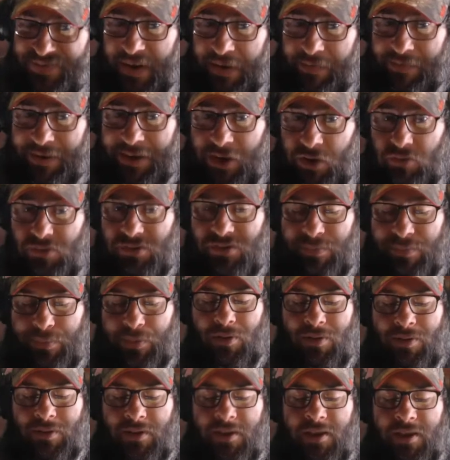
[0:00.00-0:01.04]
very
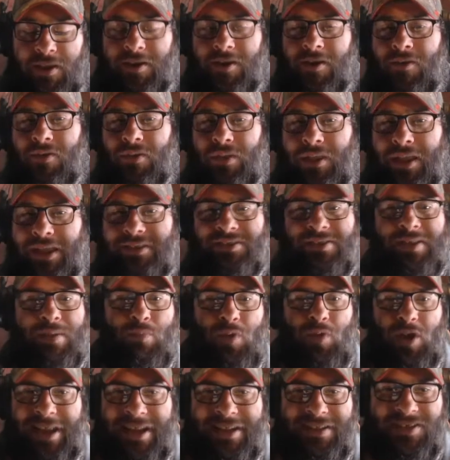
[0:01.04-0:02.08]
usable, you know? Like,
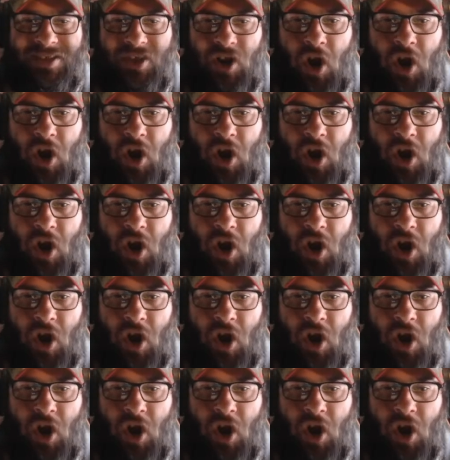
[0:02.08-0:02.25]
someone hits